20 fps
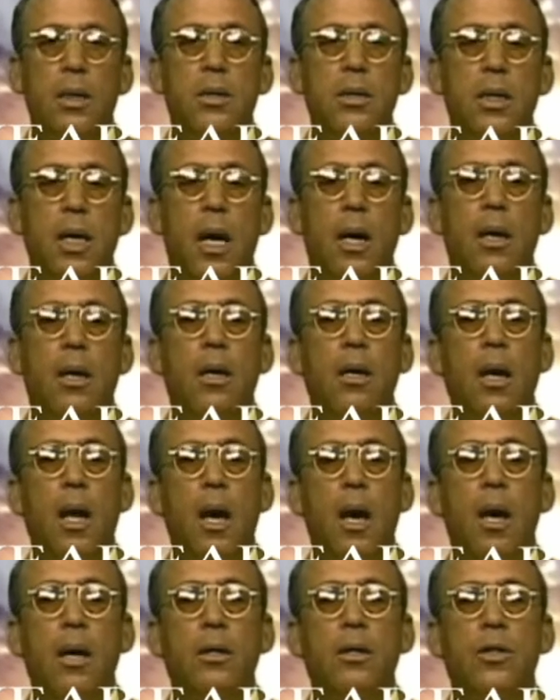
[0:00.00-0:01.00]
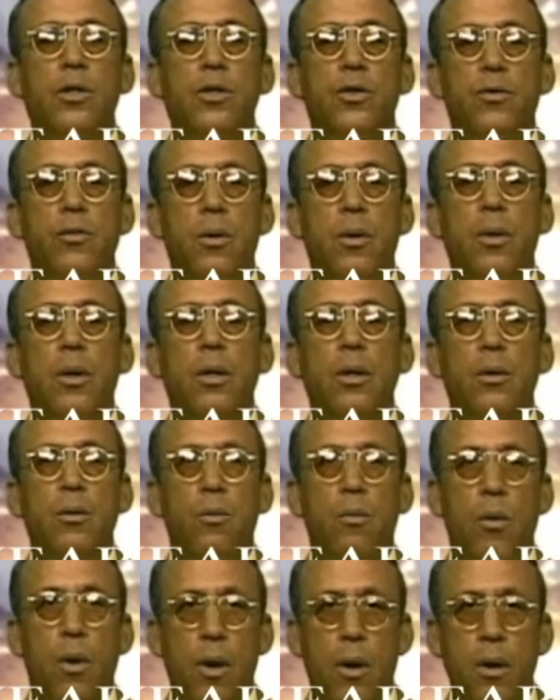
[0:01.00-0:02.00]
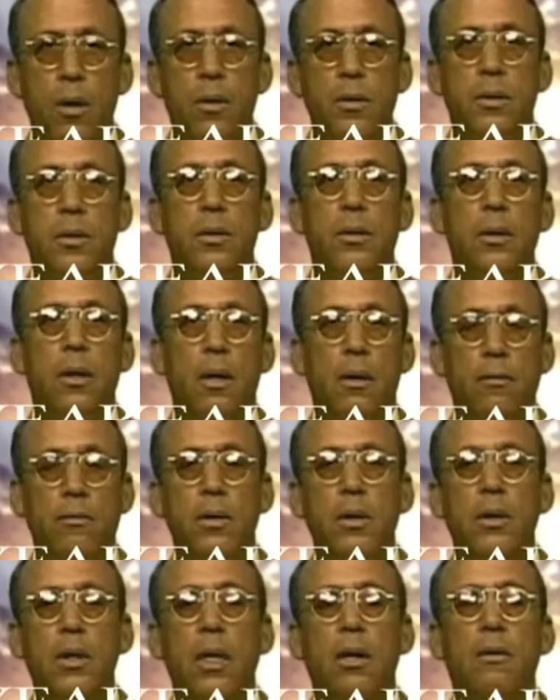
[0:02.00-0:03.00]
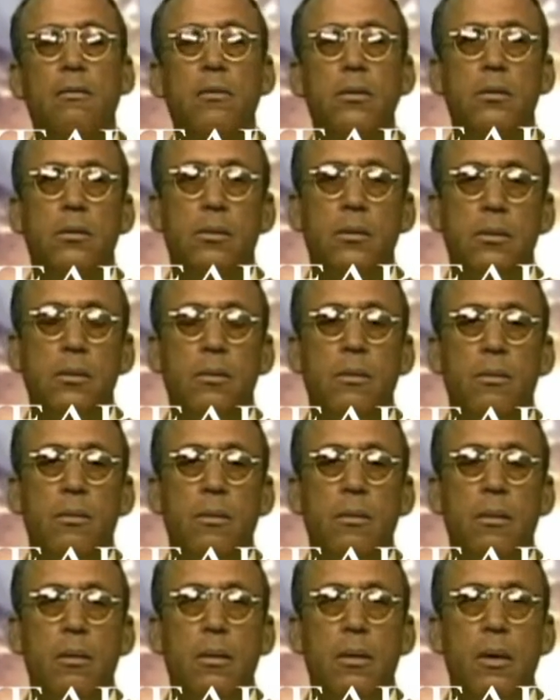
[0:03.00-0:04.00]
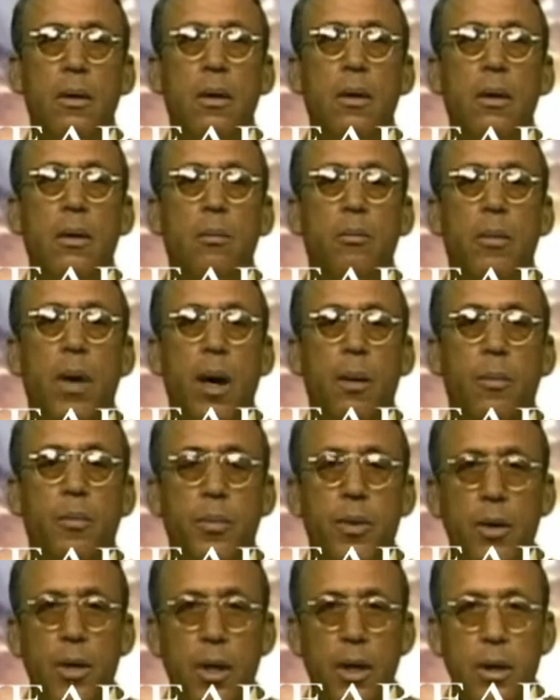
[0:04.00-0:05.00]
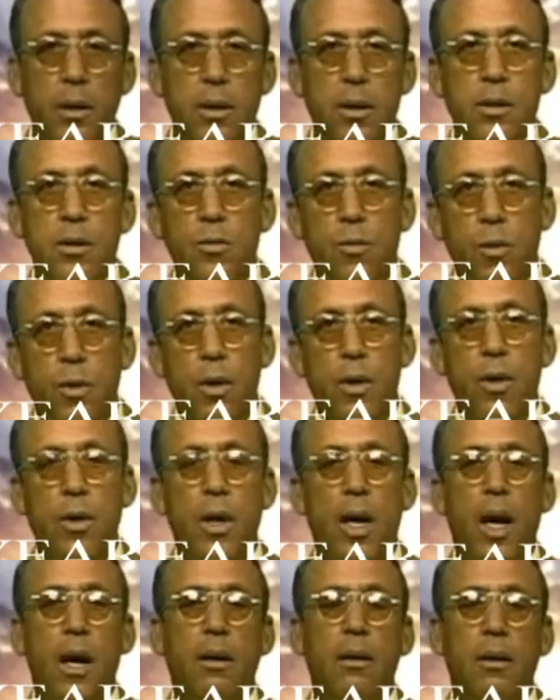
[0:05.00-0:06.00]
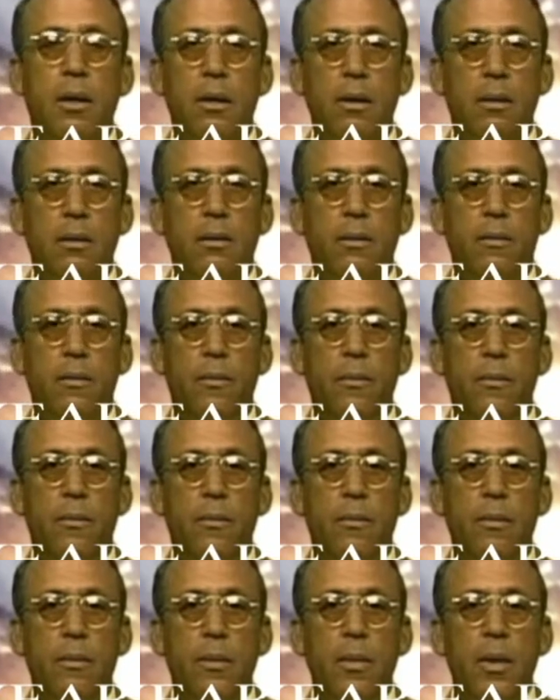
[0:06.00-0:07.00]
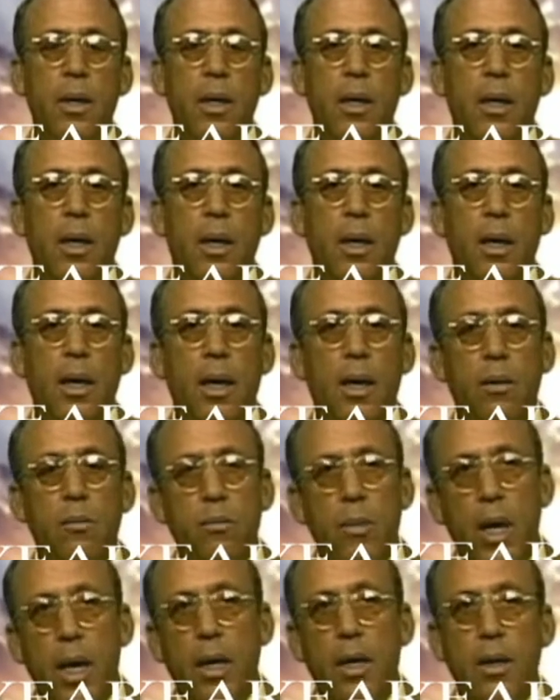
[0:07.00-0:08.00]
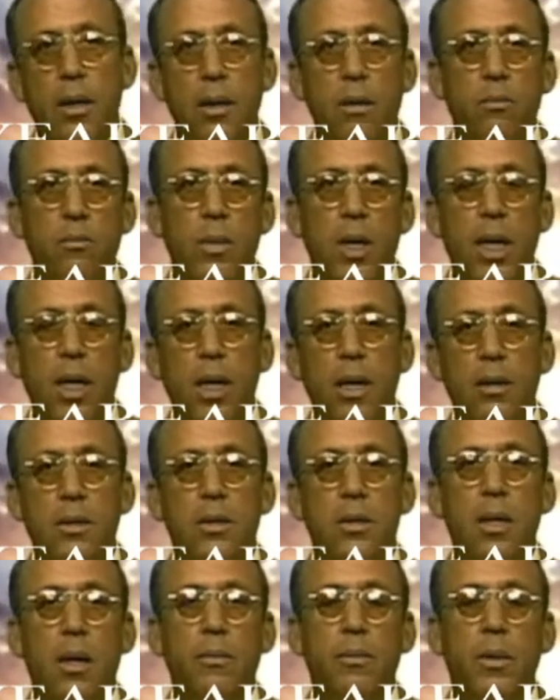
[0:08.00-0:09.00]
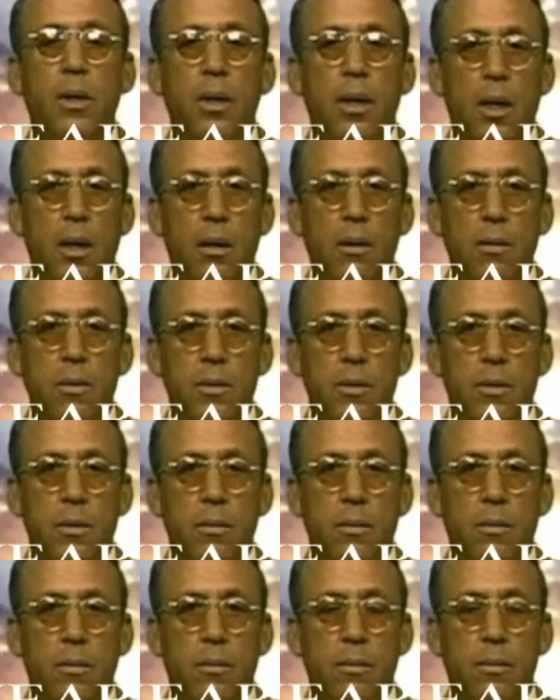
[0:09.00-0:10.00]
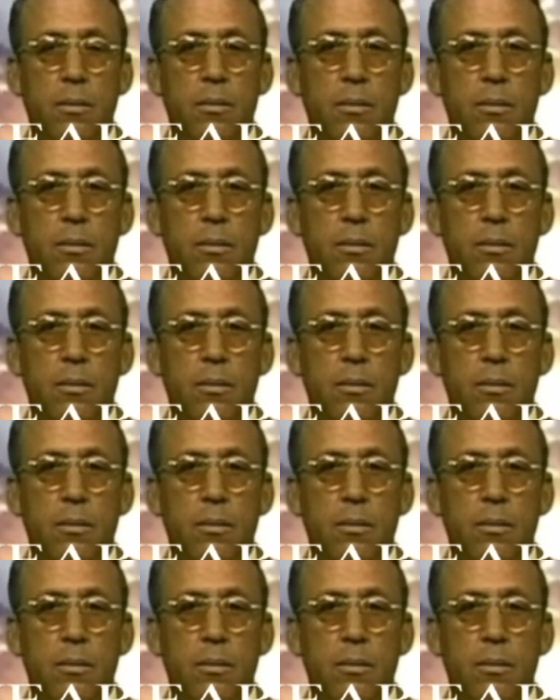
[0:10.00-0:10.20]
Is not Allah destroying the works of the devil by putting this word out here and making it mean something else?